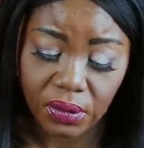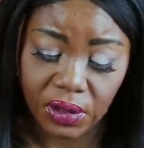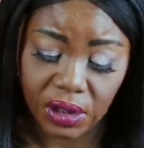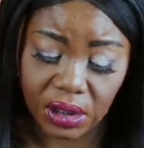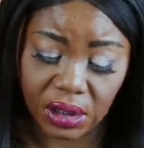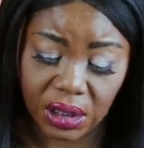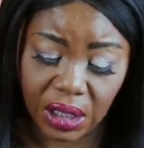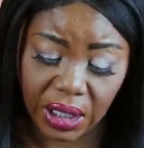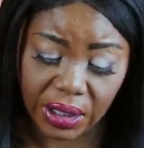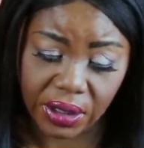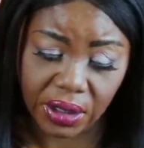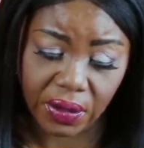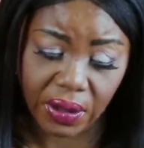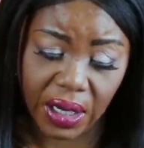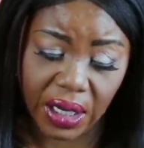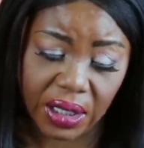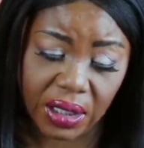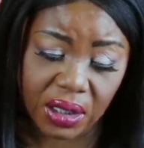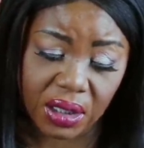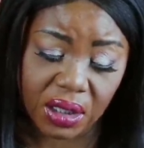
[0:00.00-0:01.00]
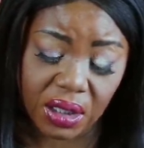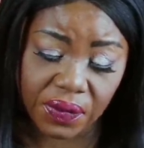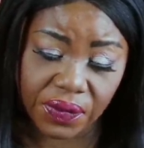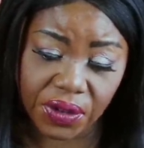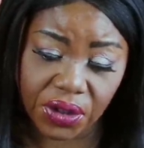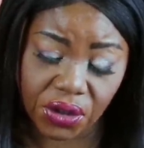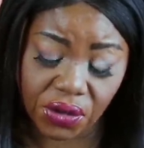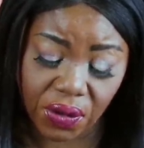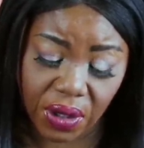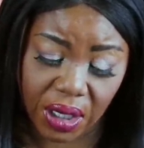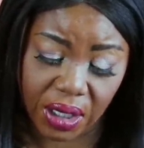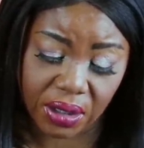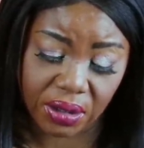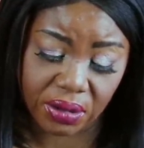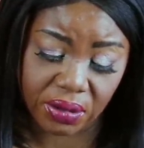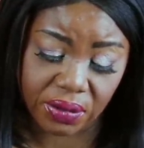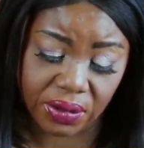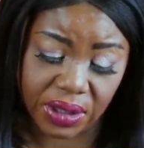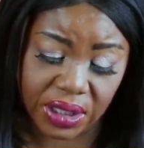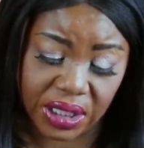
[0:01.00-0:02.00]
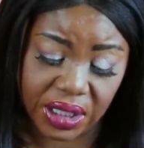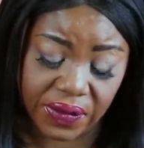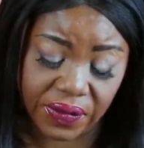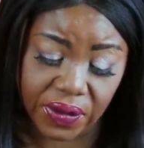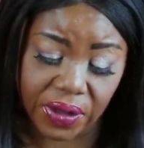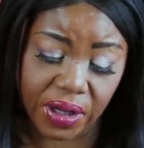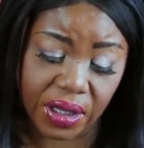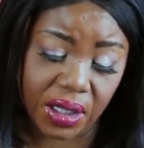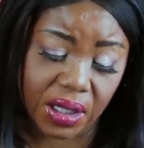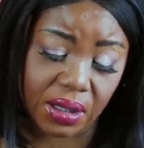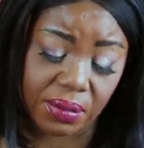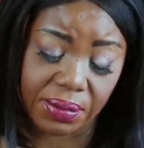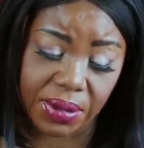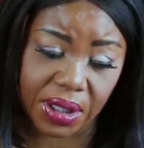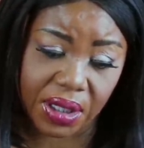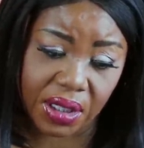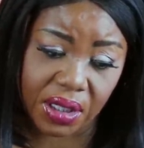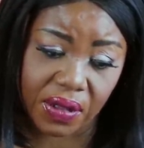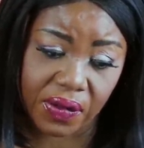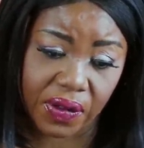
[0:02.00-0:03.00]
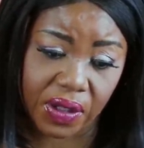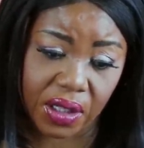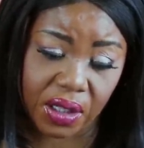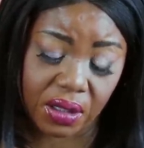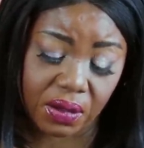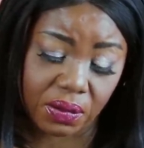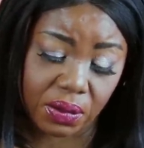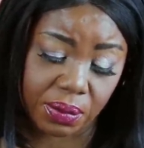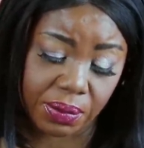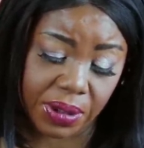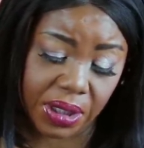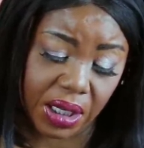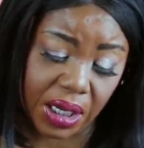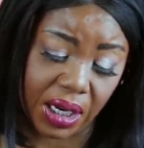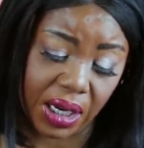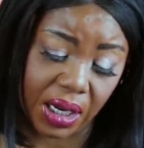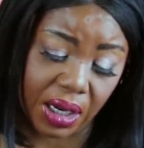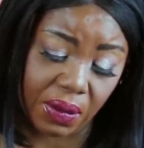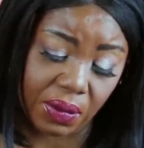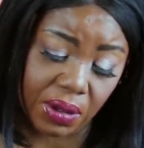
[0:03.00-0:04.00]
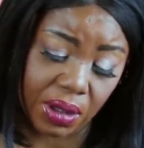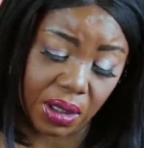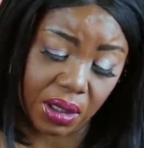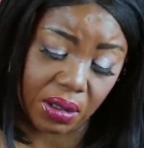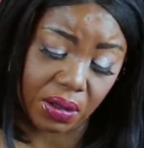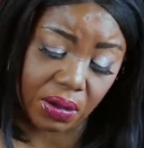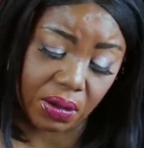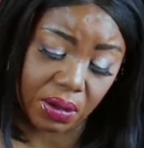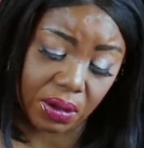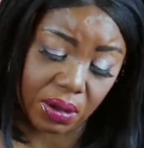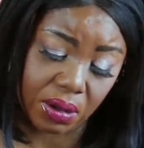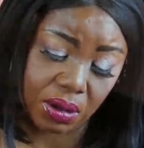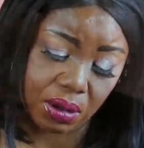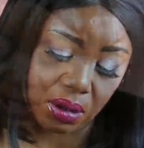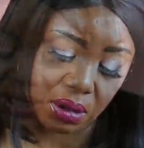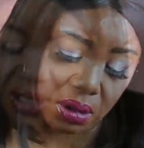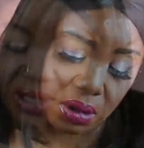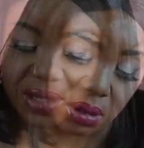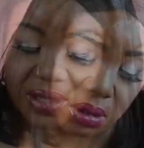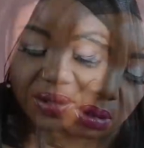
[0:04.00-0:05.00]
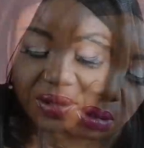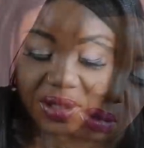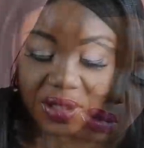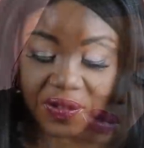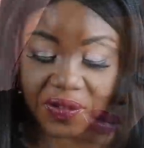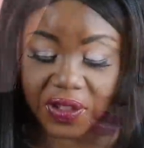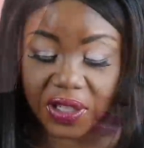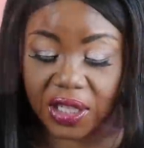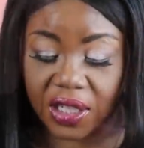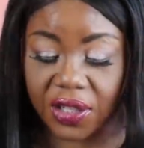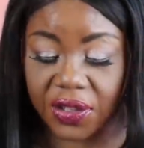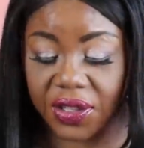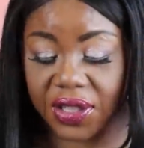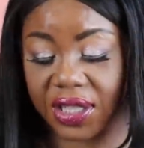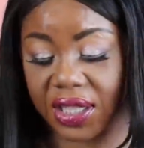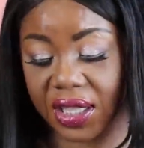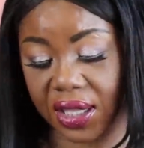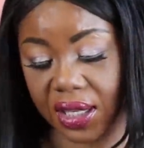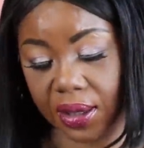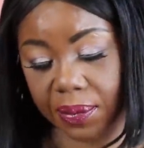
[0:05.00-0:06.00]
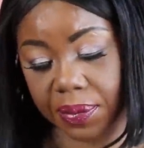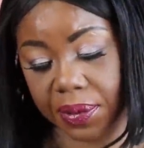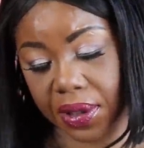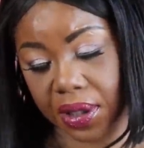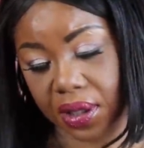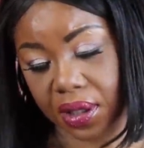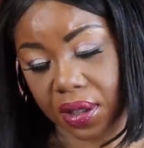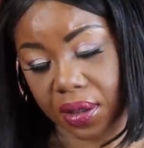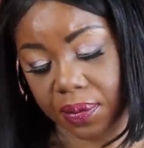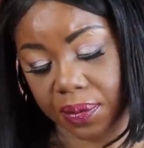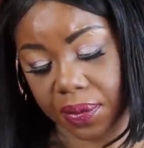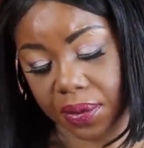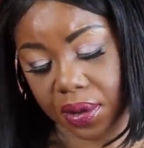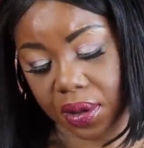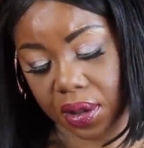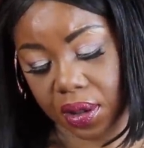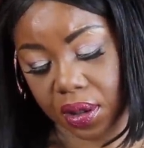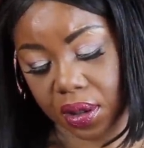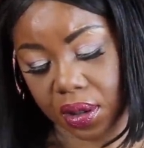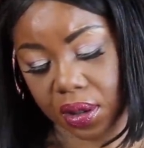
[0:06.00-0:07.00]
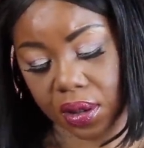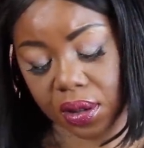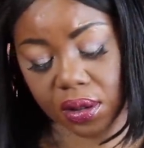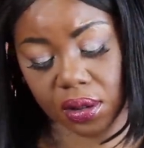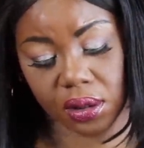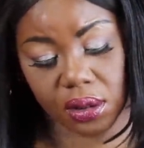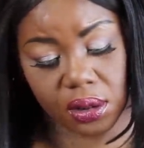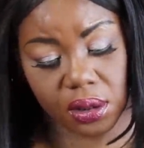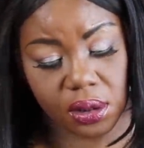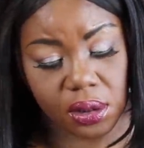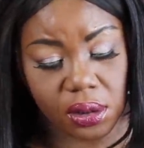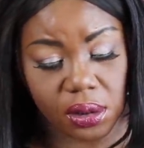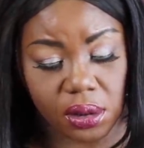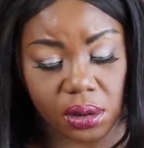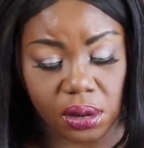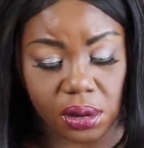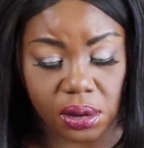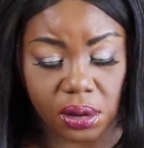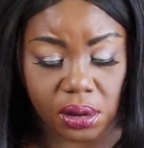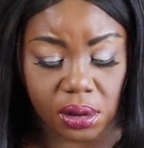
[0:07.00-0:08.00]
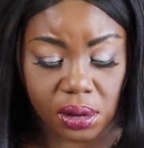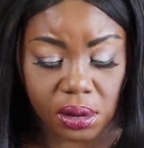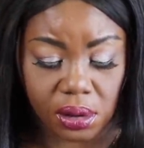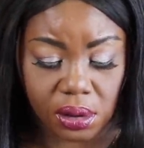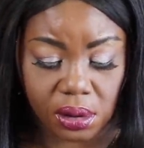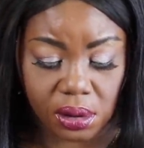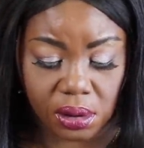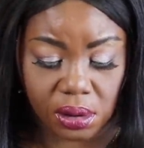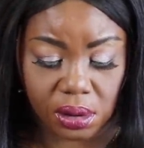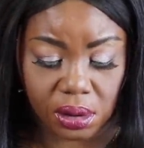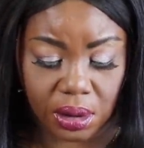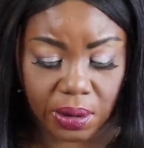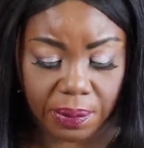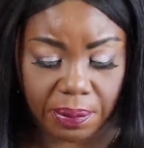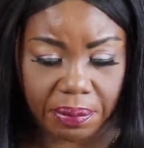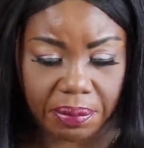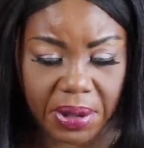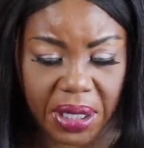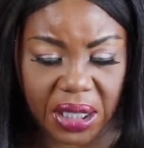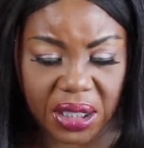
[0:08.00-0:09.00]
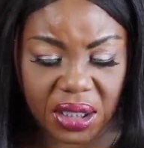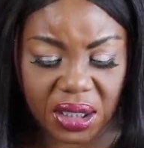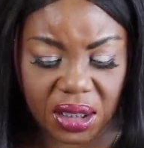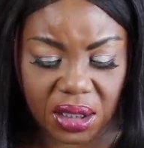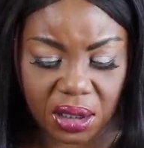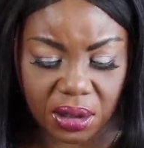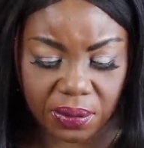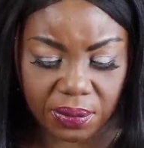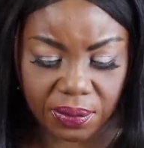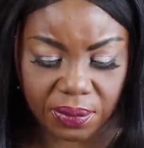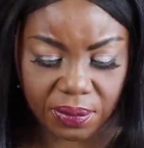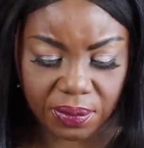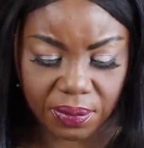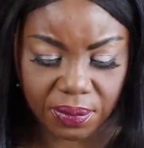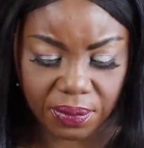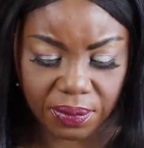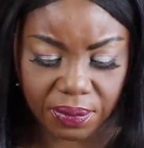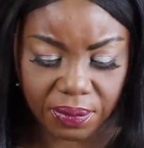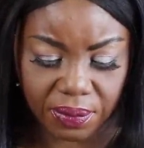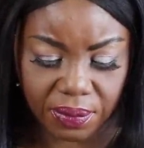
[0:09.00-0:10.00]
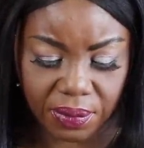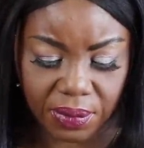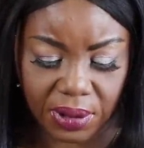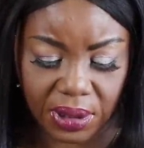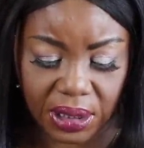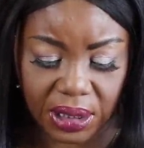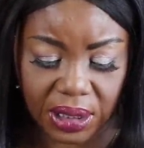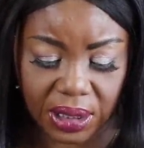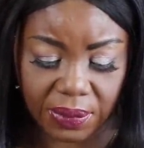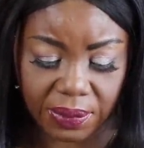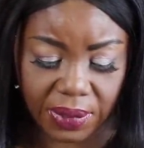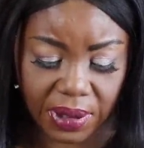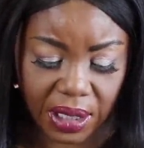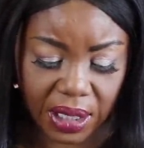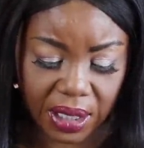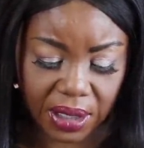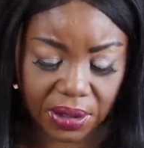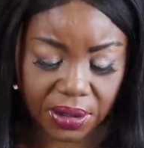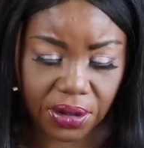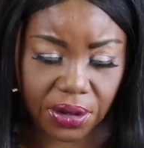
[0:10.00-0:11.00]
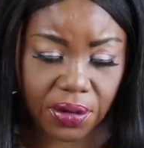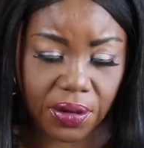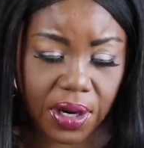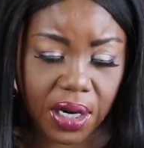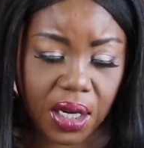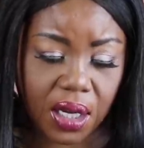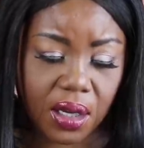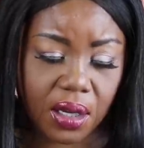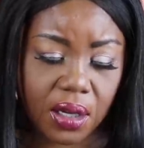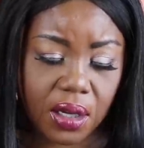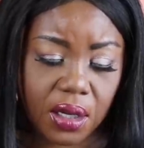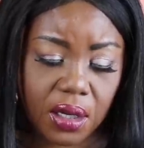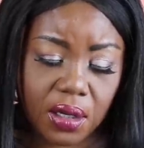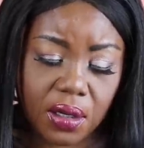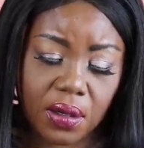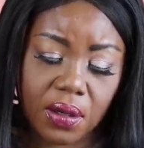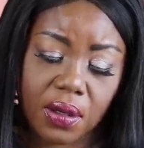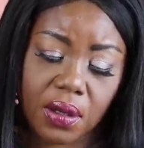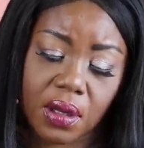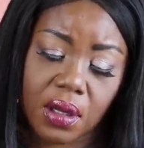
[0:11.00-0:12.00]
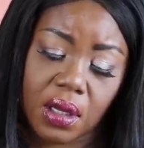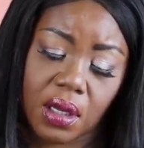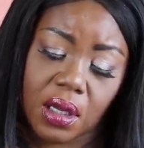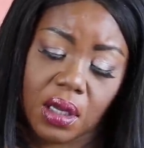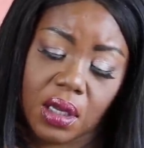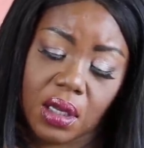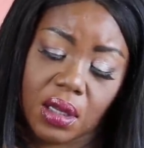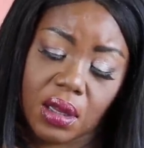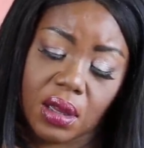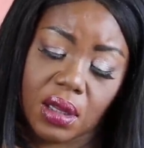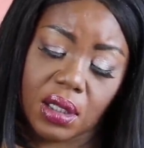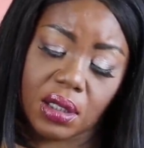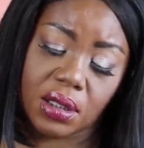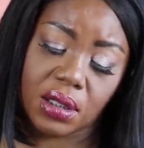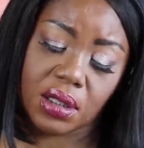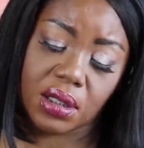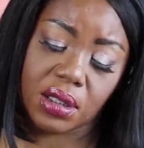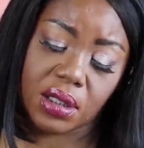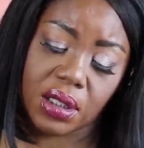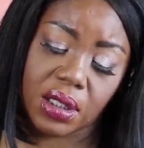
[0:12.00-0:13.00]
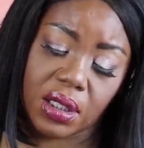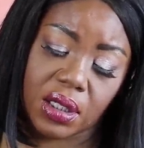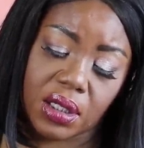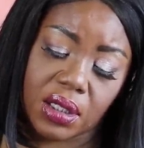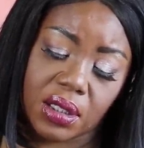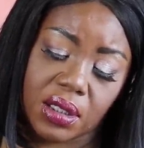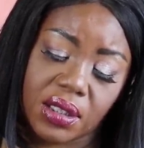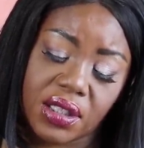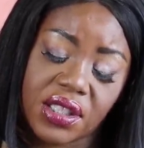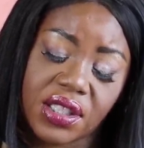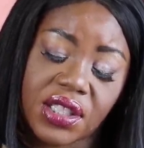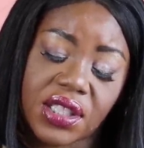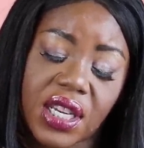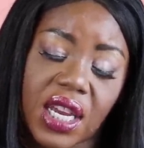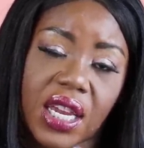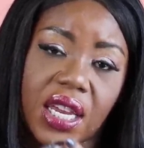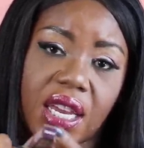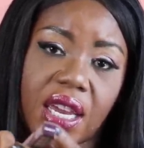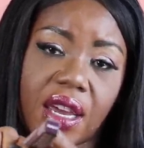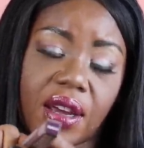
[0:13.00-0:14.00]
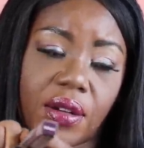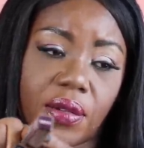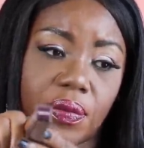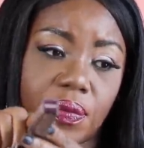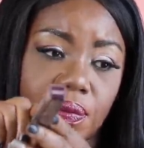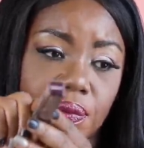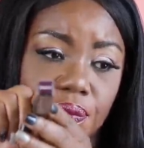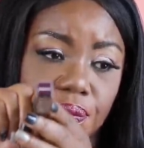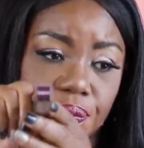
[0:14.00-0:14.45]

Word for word: Y'all know I love to try on everything, but this video will be an hour long. Get through this video. And then I picked up a, a a Buxom lip liner crayon. This is in Stakeout.